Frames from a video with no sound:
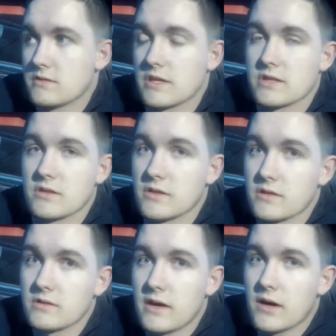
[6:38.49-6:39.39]
such a
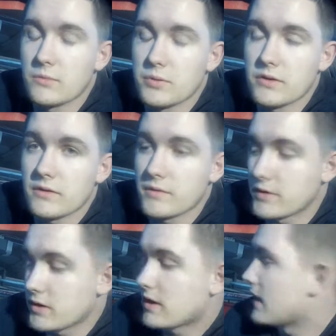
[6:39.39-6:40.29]
little output
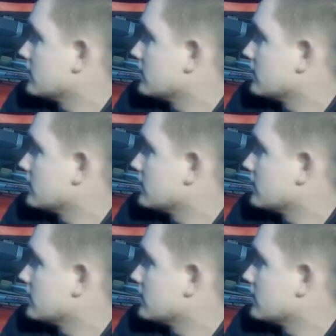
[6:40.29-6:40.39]
converter.